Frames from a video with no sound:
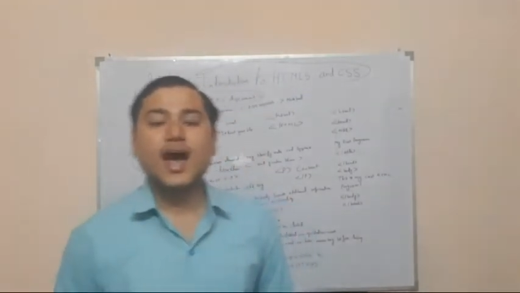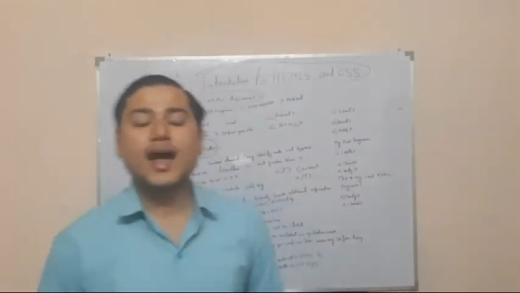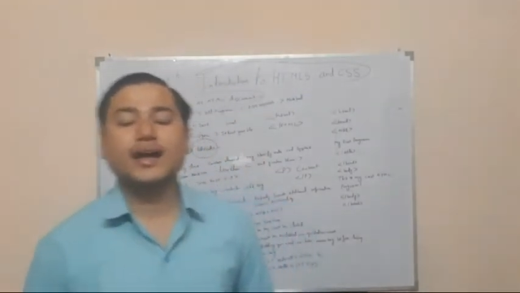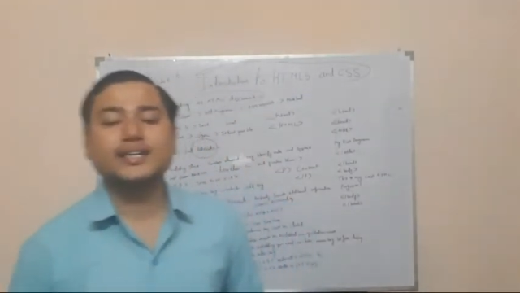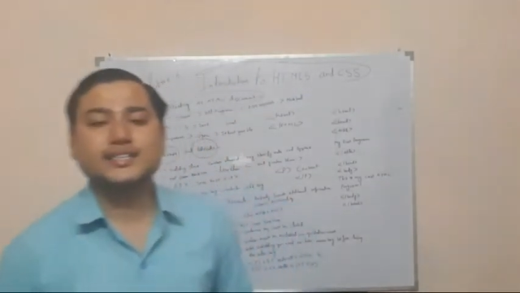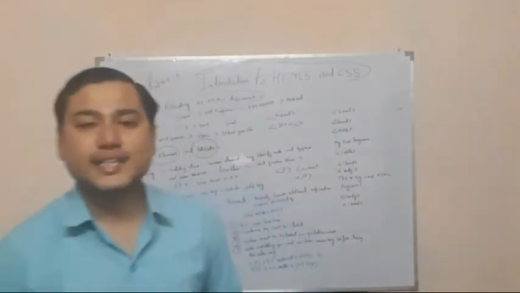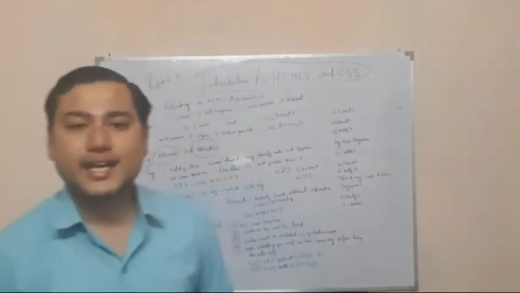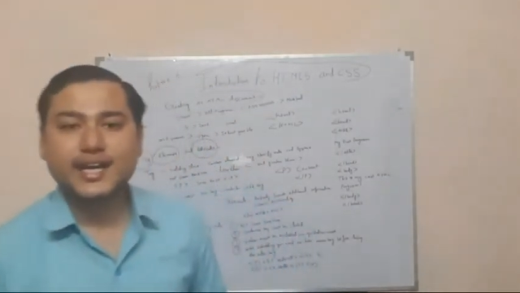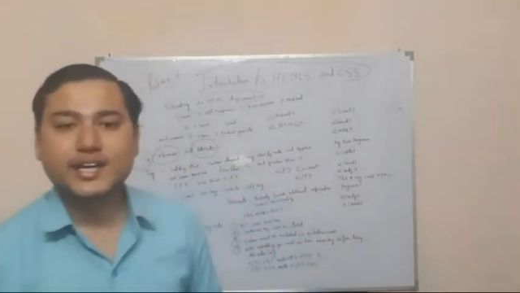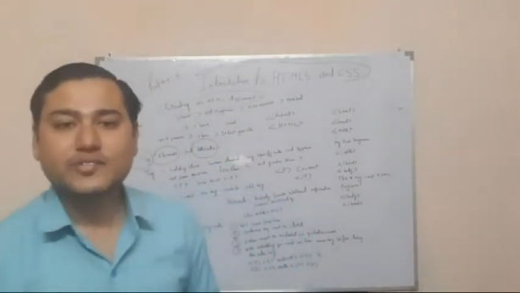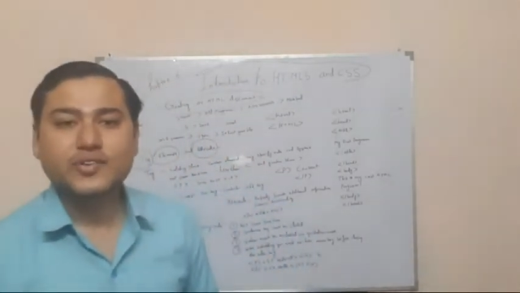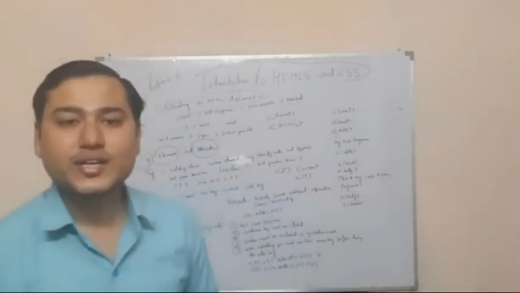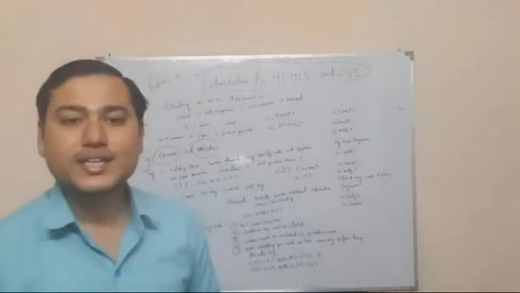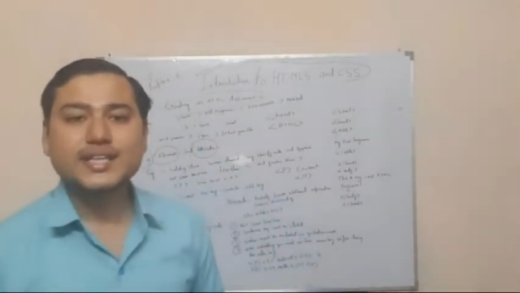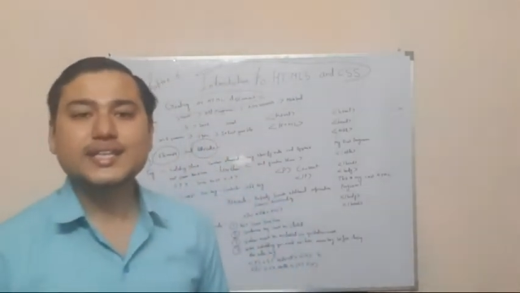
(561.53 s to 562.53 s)
and second
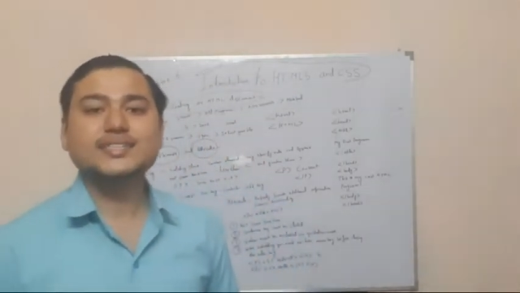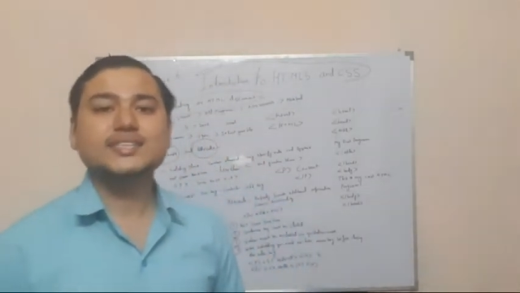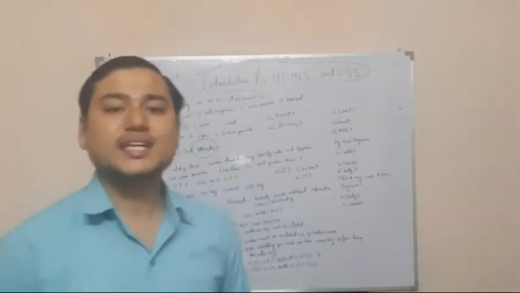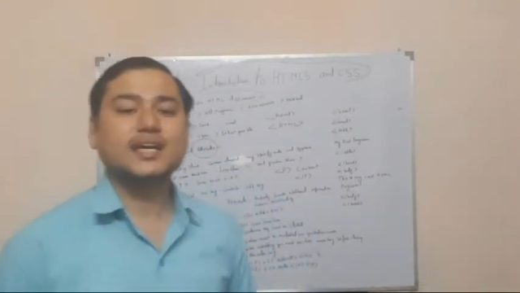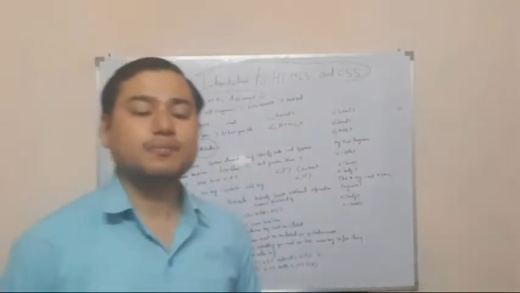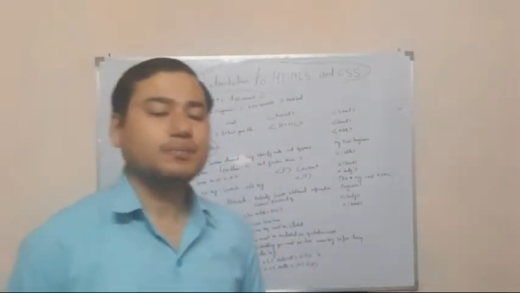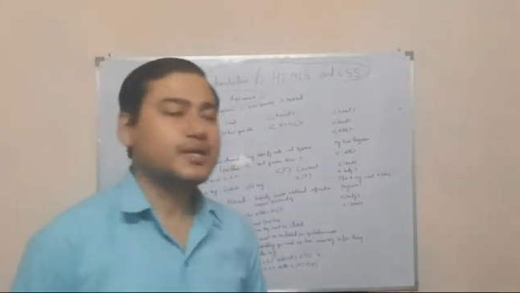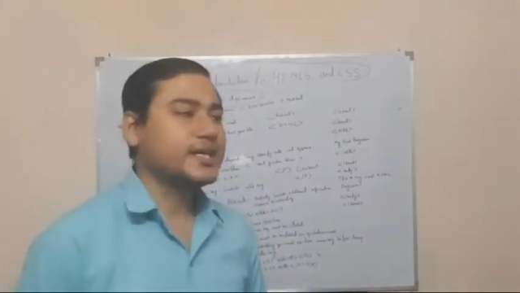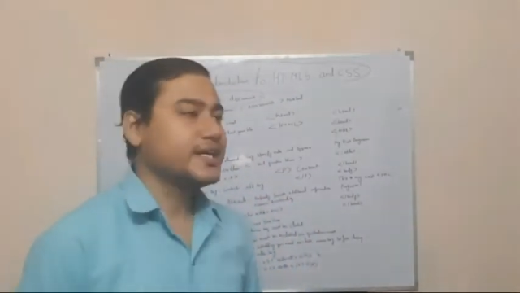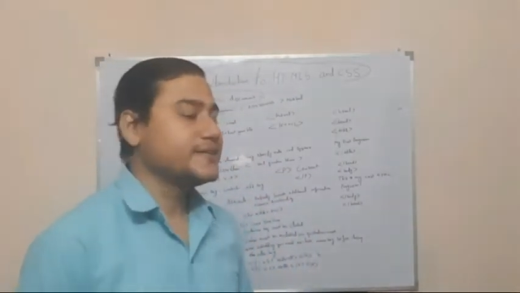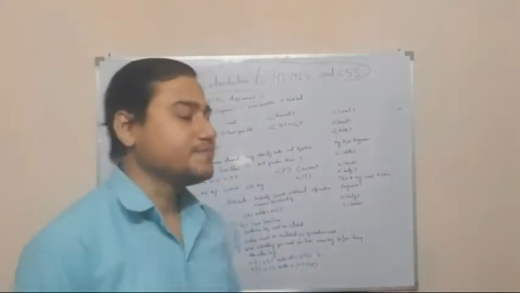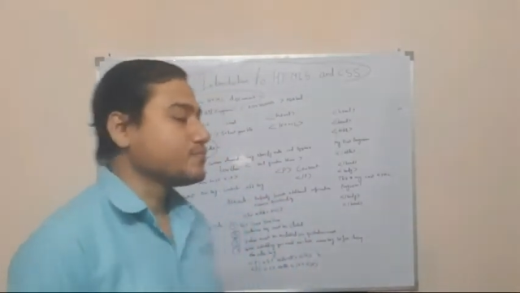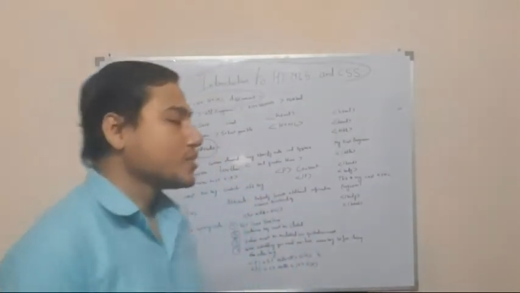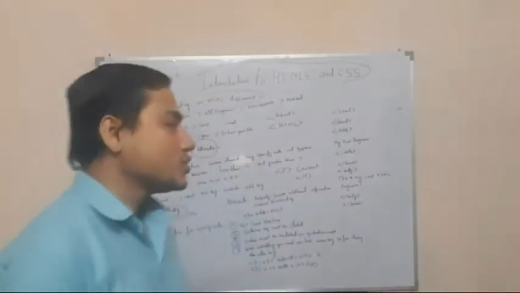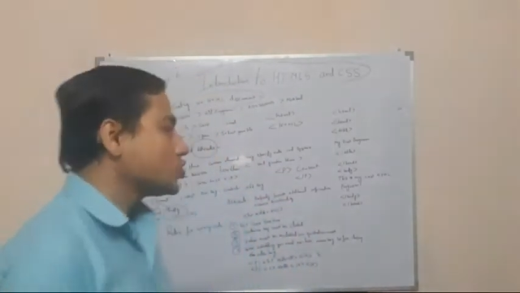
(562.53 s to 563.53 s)
one is empty.
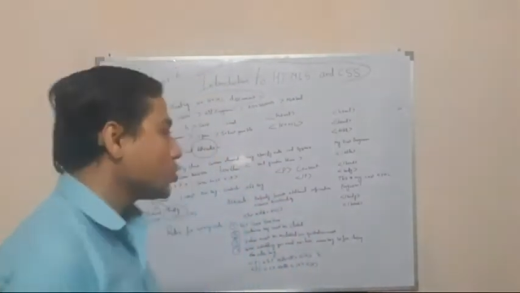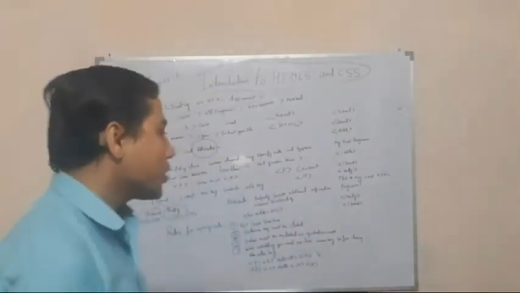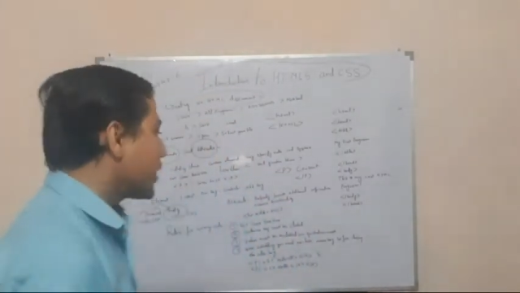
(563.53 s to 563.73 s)
So